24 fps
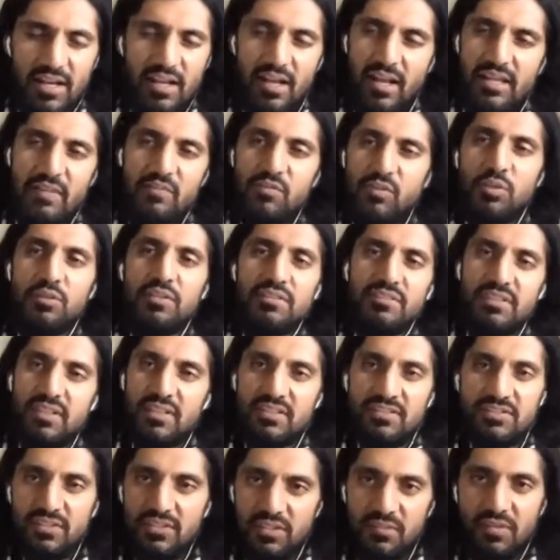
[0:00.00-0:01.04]
Even though that's not
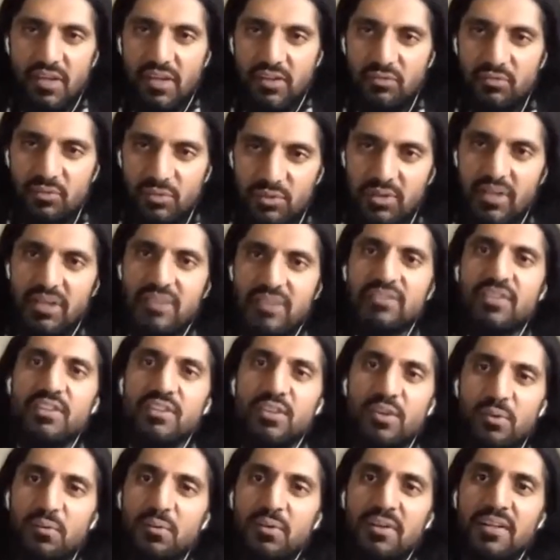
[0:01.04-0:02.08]
considered advanced for you guys, I
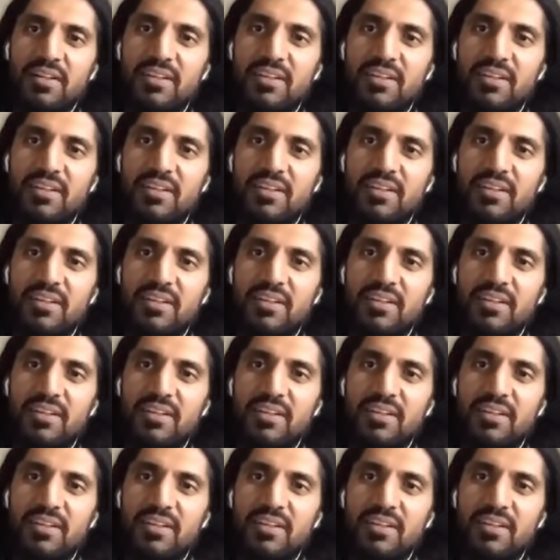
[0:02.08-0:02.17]
know.